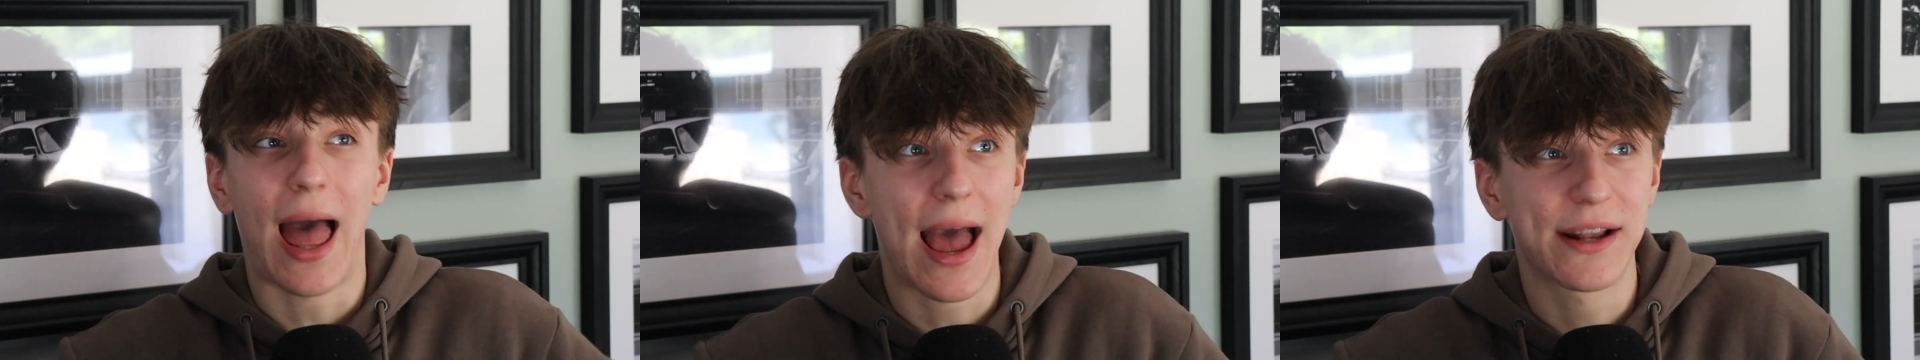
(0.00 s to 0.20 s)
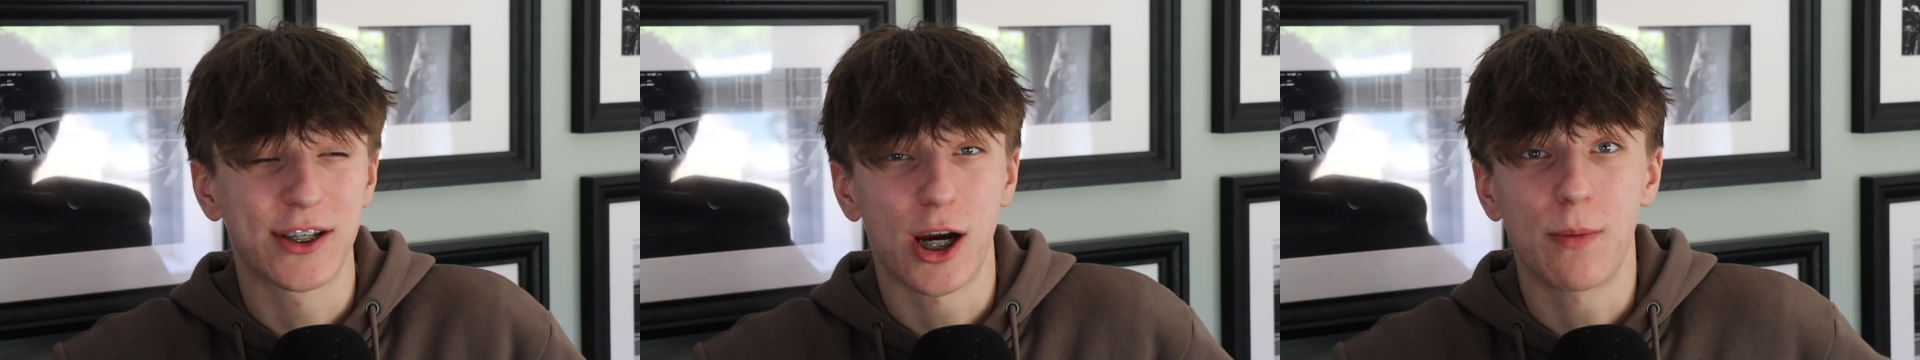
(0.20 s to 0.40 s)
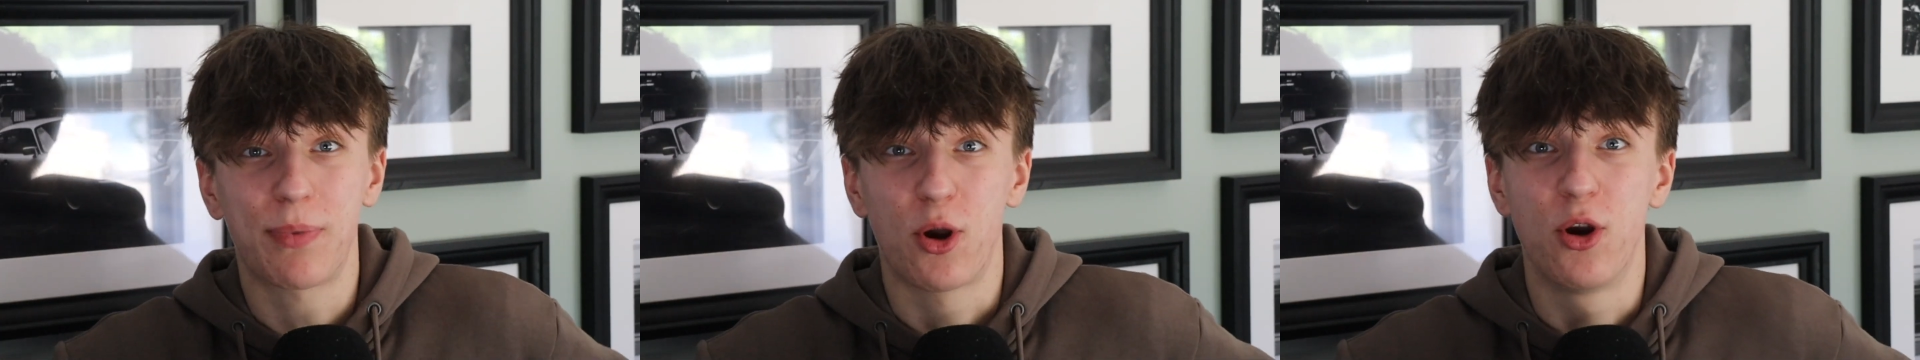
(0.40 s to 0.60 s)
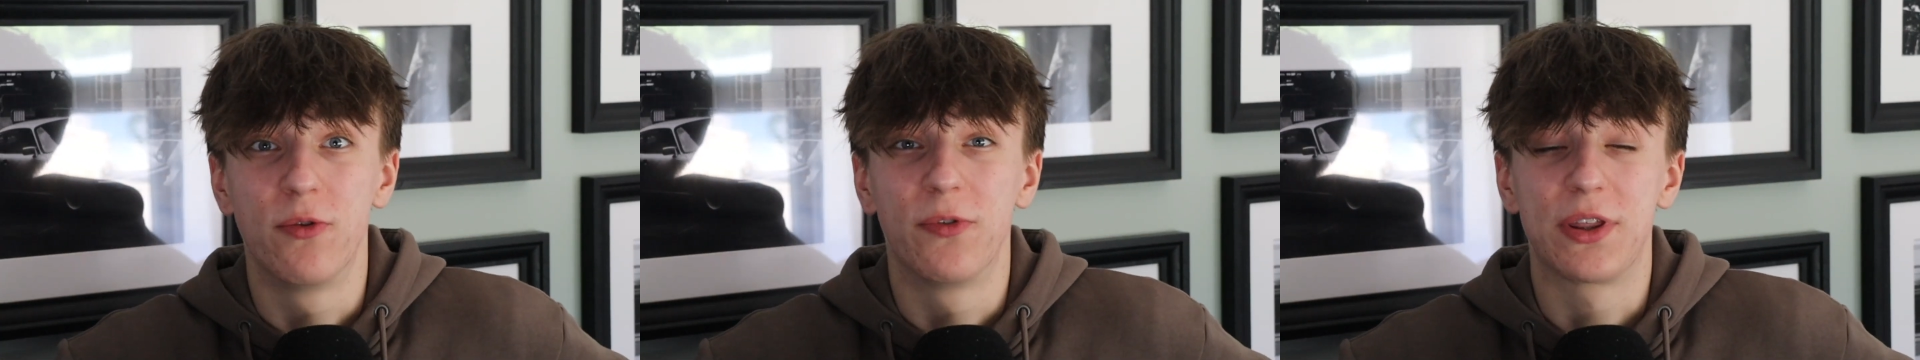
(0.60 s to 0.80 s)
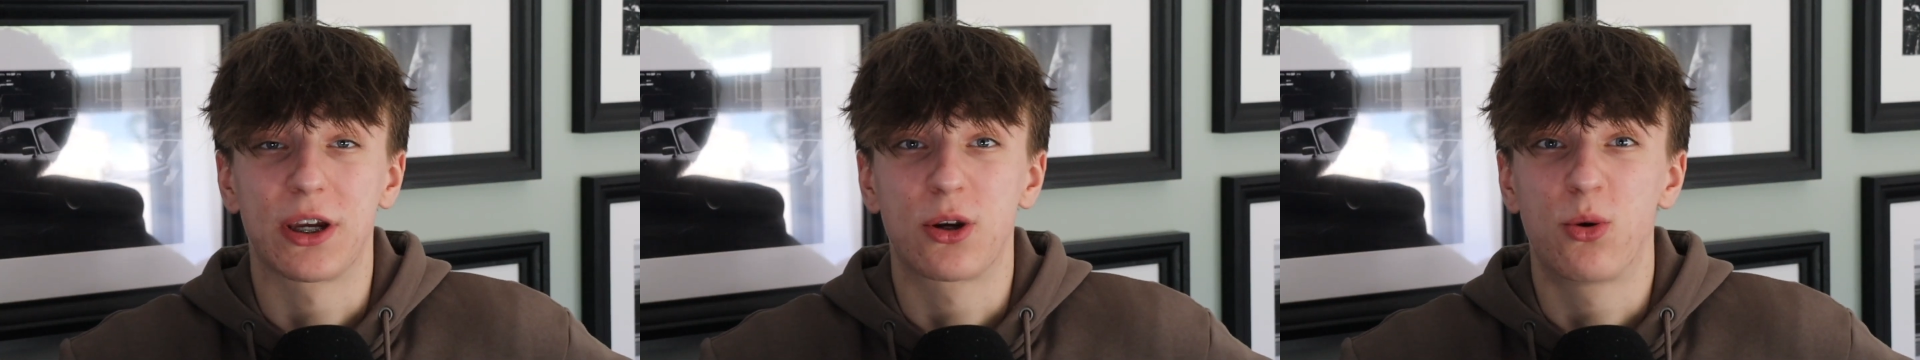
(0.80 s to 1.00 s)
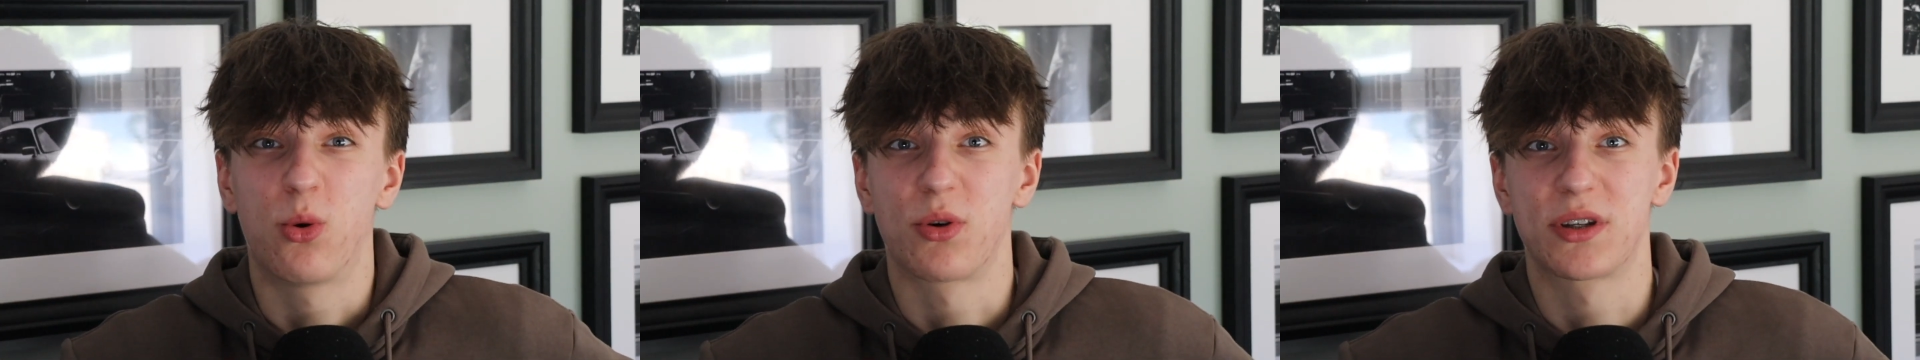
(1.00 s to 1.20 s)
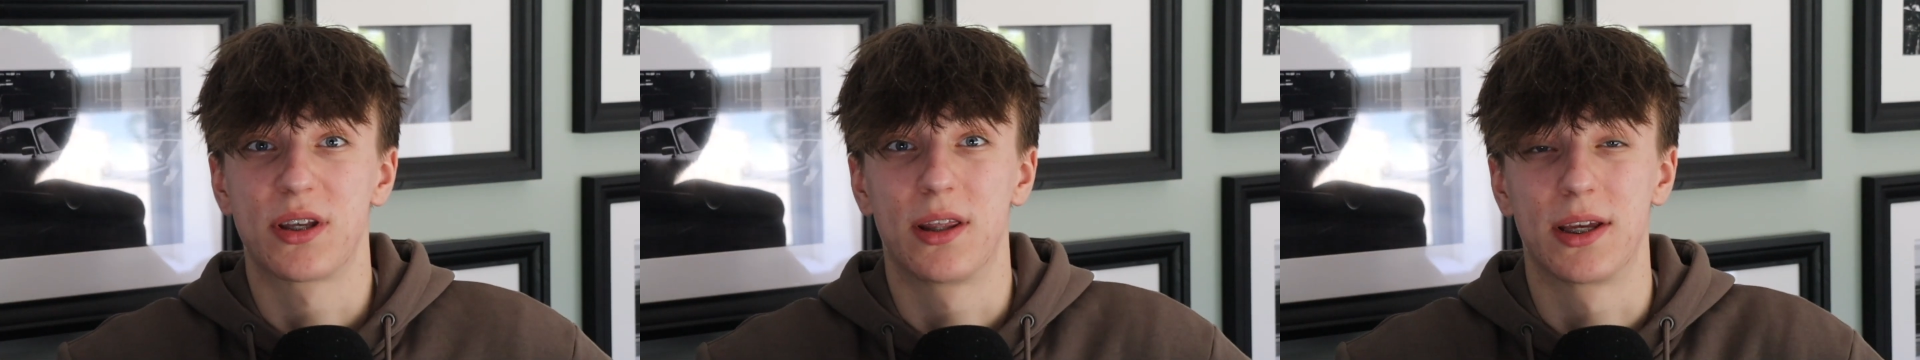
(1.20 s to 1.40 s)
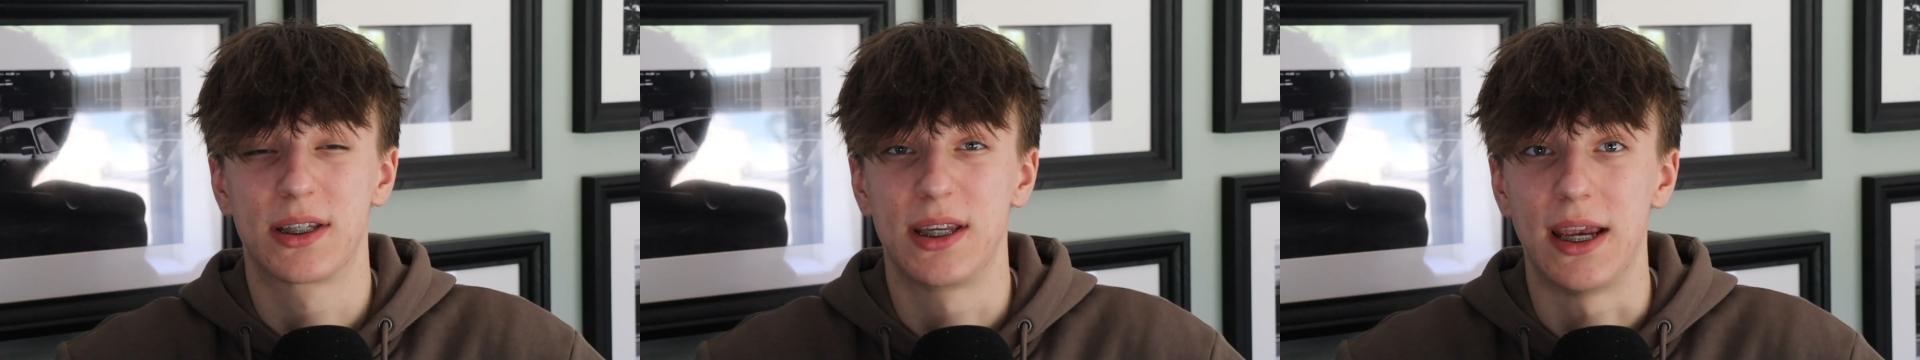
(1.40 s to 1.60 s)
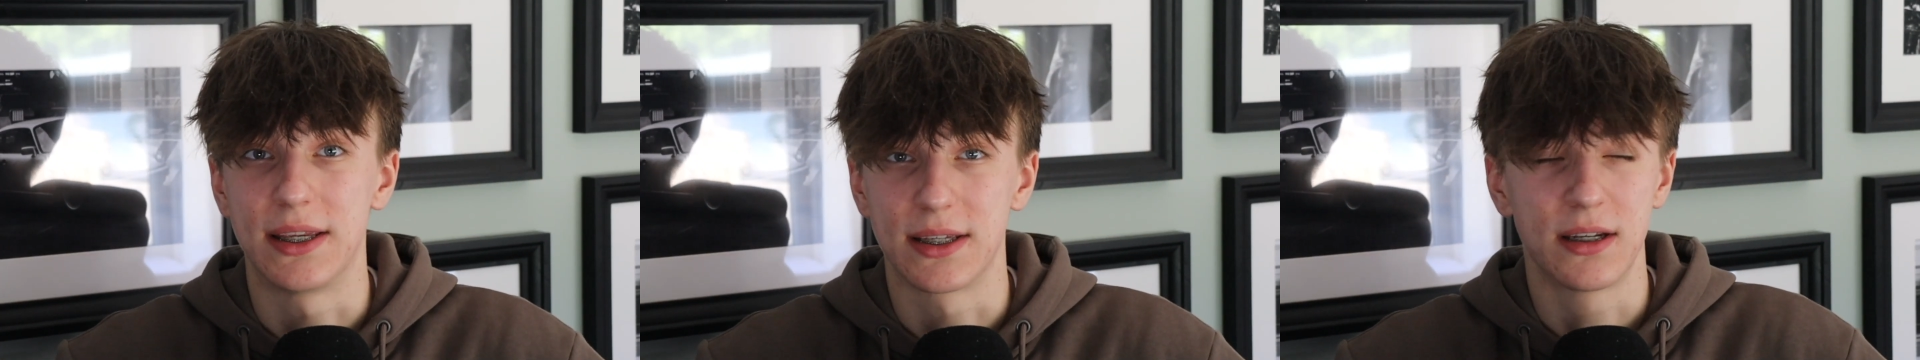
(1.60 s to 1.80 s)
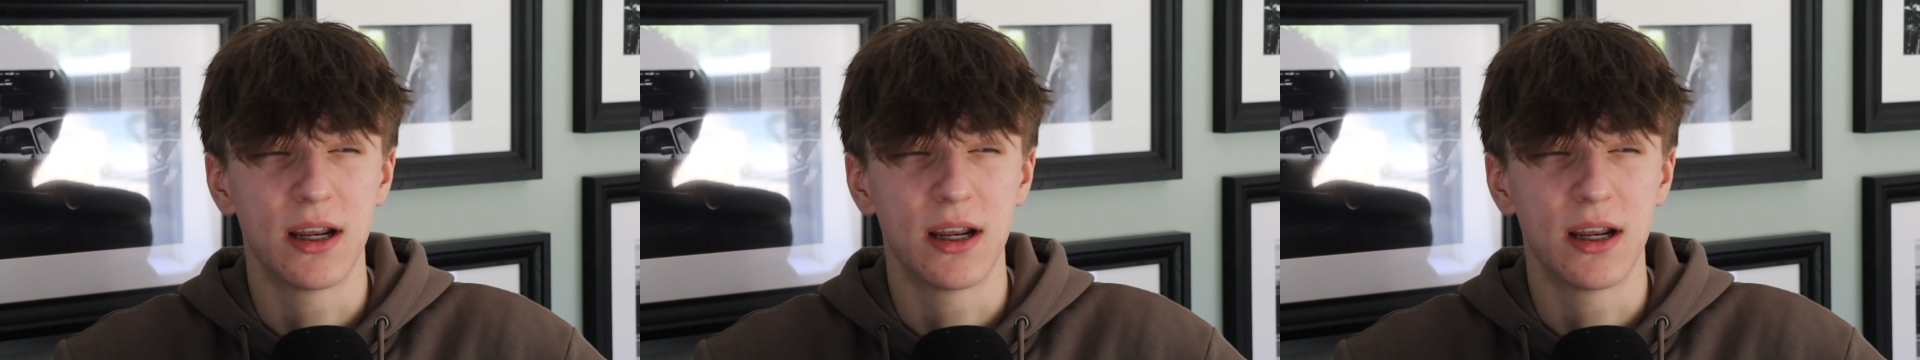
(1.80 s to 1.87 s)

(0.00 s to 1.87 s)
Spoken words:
add up over the course of the season.